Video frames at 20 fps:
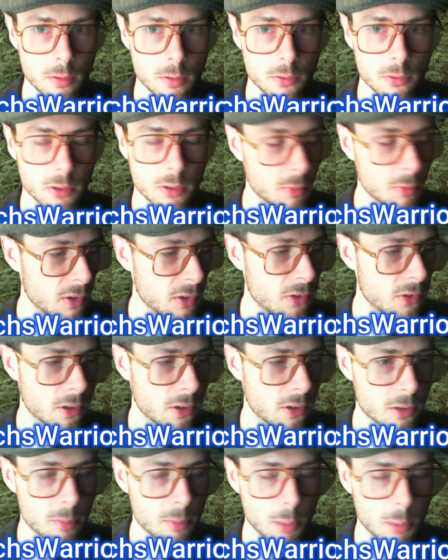Some of it's
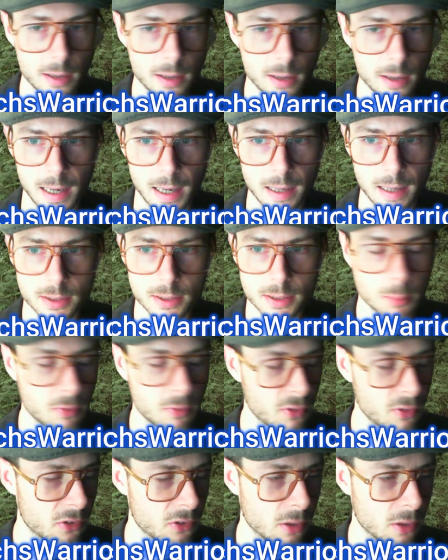here on the podcast, some
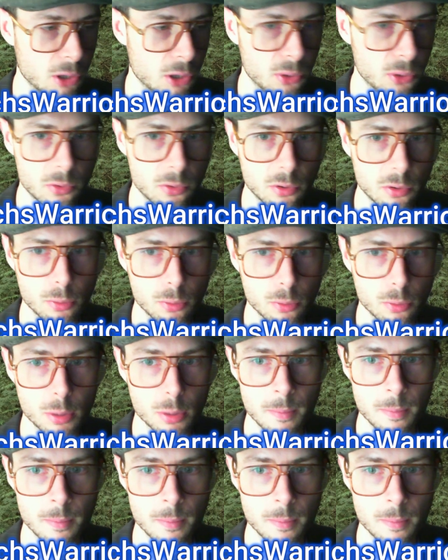of it's on YouTube,